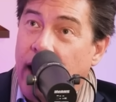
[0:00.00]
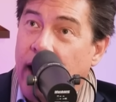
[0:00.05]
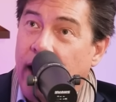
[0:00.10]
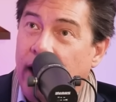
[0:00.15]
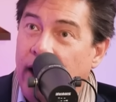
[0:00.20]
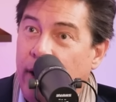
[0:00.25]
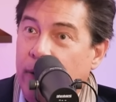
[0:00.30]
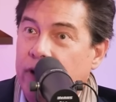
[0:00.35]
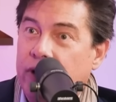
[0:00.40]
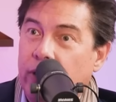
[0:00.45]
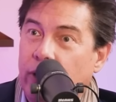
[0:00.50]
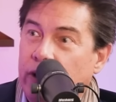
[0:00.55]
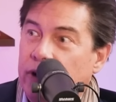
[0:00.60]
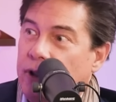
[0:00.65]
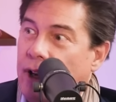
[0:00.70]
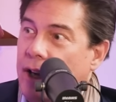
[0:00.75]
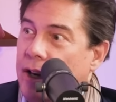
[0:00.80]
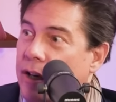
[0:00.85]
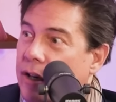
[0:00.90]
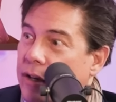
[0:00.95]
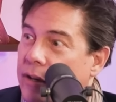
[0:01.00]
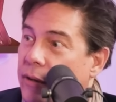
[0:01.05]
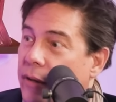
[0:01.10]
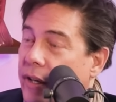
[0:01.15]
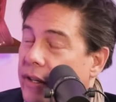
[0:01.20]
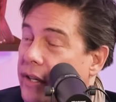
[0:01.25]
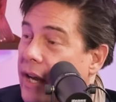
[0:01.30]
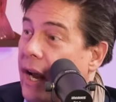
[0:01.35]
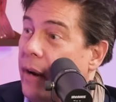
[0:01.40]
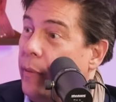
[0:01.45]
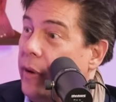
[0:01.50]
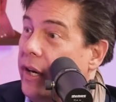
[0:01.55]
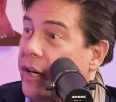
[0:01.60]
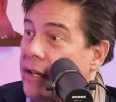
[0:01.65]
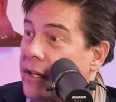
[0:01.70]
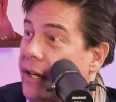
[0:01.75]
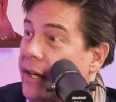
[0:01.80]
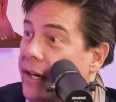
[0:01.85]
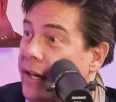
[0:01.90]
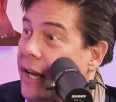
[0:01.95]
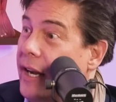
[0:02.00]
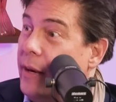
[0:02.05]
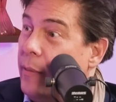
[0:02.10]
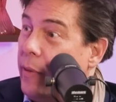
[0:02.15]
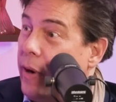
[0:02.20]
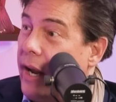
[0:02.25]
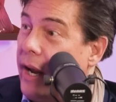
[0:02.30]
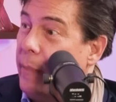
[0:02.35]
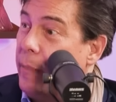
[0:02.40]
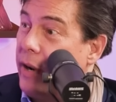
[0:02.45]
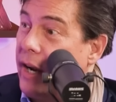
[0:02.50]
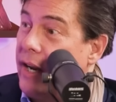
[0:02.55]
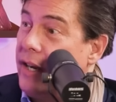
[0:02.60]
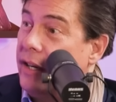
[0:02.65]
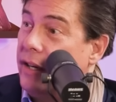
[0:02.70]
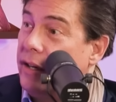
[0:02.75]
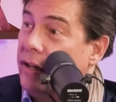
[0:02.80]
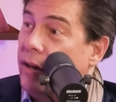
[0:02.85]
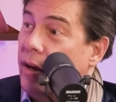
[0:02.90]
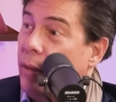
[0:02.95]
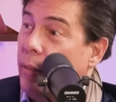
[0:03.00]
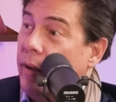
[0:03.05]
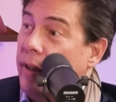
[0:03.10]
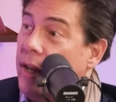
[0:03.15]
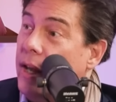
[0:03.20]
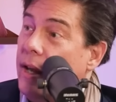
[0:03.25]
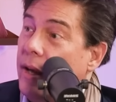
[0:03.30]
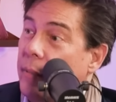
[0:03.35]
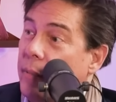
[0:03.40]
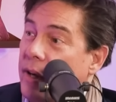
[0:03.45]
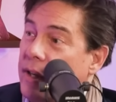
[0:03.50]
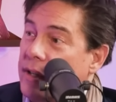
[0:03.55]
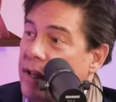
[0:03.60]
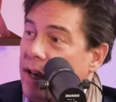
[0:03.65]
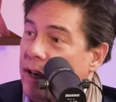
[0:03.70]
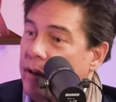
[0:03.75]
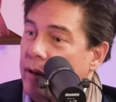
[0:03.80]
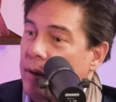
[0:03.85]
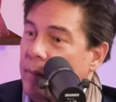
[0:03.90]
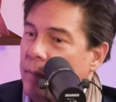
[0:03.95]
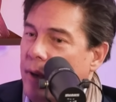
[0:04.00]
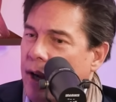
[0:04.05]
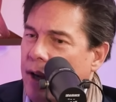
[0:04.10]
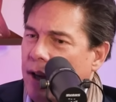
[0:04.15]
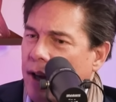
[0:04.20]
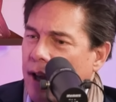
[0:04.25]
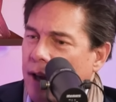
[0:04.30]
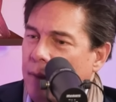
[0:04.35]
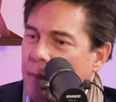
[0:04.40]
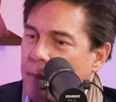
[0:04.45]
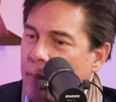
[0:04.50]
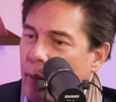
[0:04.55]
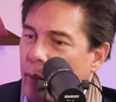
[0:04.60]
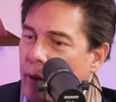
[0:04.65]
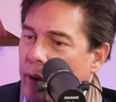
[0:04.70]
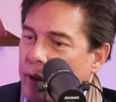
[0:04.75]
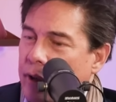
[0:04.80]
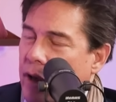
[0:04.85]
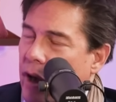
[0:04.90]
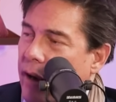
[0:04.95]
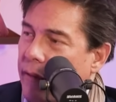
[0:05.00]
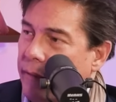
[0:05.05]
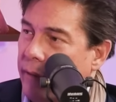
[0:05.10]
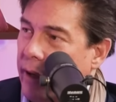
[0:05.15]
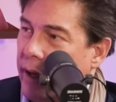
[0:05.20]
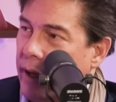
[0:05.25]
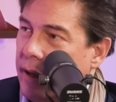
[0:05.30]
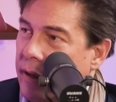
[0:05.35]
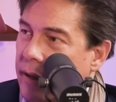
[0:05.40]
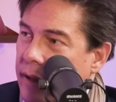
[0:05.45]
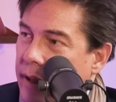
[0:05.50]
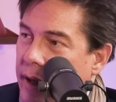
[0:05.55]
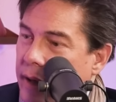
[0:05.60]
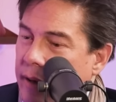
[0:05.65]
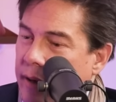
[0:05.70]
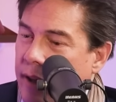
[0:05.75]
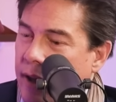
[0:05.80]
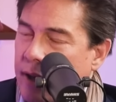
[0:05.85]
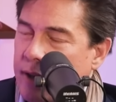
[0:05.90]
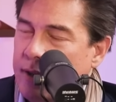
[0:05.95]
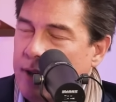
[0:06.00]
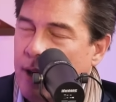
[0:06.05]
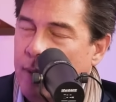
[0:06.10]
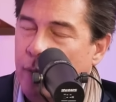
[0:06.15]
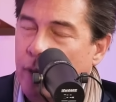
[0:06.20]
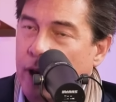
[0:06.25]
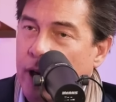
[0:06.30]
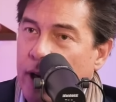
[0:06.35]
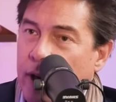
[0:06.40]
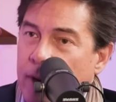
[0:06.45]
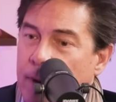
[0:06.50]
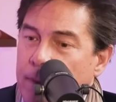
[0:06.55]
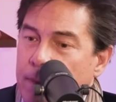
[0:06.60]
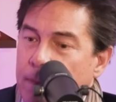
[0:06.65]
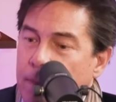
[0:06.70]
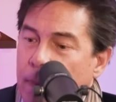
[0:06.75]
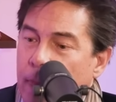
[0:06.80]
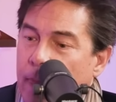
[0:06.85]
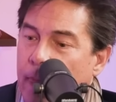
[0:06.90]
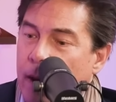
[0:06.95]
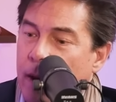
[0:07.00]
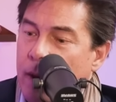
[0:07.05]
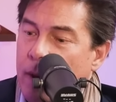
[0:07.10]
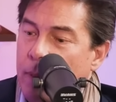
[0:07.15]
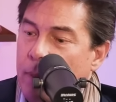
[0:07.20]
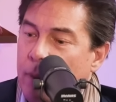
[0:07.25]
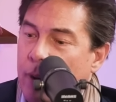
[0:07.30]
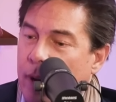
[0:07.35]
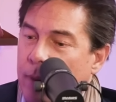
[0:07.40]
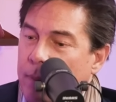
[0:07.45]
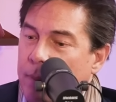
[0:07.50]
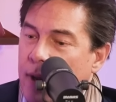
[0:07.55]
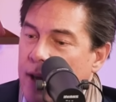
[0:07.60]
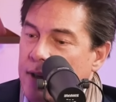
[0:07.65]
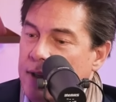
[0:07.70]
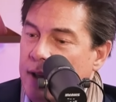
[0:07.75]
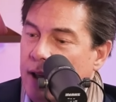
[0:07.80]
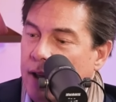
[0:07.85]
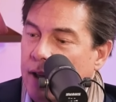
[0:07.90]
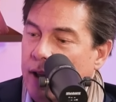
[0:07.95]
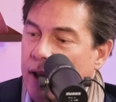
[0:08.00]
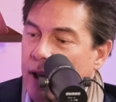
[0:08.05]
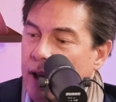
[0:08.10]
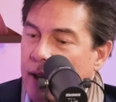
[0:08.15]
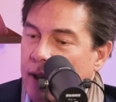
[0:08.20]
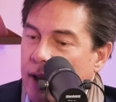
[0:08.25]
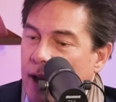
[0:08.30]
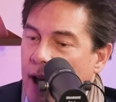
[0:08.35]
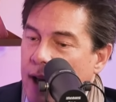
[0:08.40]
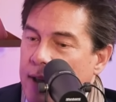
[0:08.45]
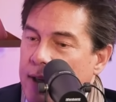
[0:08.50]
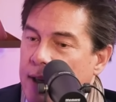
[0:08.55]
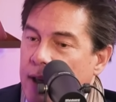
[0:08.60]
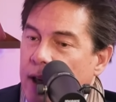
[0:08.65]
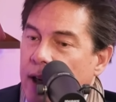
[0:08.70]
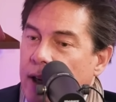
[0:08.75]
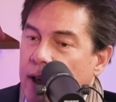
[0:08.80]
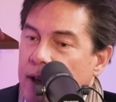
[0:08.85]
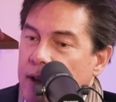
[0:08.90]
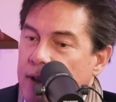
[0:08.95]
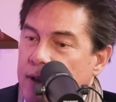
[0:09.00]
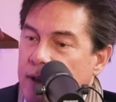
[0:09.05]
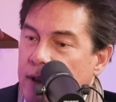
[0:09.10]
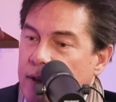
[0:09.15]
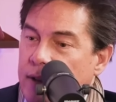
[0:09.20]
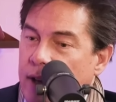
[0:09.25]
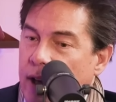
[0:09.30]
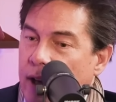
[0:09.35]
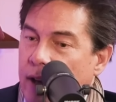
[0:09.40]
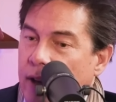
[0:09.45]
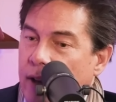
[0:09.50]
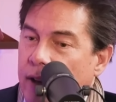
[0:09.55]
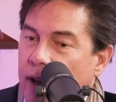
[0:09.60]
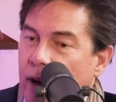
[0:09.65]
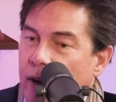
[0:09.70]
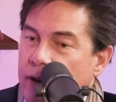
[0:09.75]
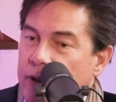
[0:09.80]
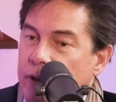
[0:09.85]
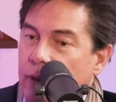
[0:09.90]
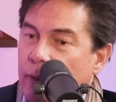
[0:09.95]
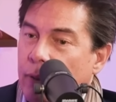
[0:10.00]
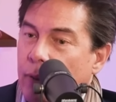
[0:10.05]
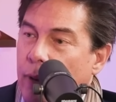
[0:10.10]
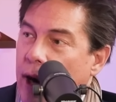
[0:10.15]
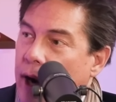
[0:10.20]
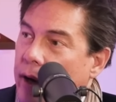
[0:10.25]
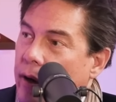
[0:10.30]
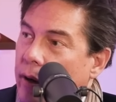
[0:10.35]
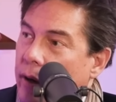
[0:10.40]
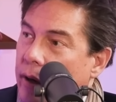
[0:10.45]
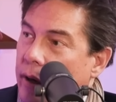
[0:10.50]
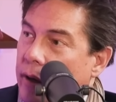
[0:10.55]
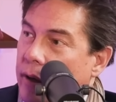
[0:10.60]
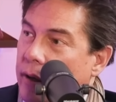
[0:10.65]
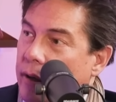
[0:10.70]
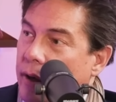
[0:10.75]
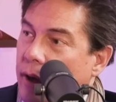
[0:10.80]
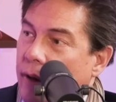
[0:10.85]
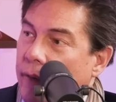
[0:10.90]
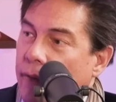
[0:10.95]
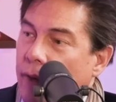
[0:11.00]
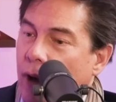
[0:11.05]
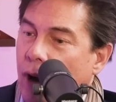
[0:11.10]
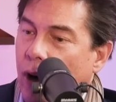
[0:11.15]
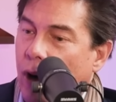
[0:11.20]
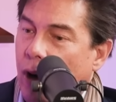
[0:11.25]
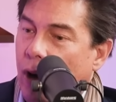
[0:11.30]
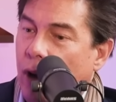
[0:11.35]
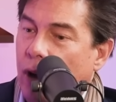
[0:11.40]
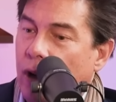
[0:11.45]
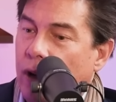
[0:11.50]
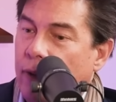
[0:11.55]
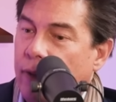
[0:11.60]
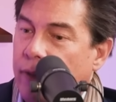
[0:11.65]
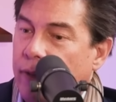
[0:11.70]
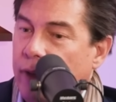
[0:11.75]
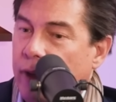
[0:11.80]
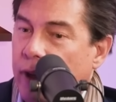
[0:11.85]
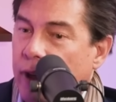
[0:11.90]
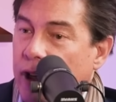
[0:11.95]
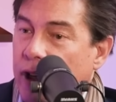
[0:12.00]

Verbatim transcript: And I was so excited to do this. I went and did it anyway, but I didn't go with him because I couldn't make it. I had a board conflict that same week. But basically, the idea is that there's a record of all of the